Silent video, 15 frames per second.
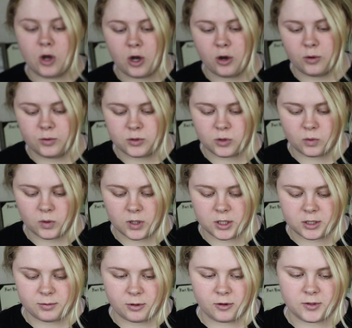go
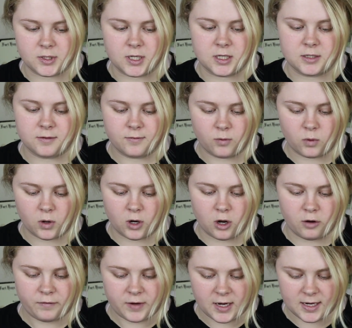towards proceeds for
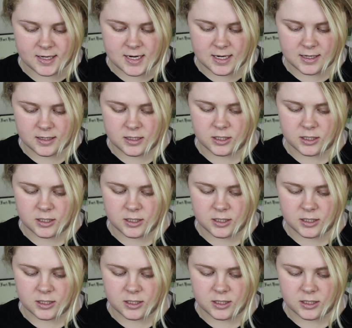COVID-19.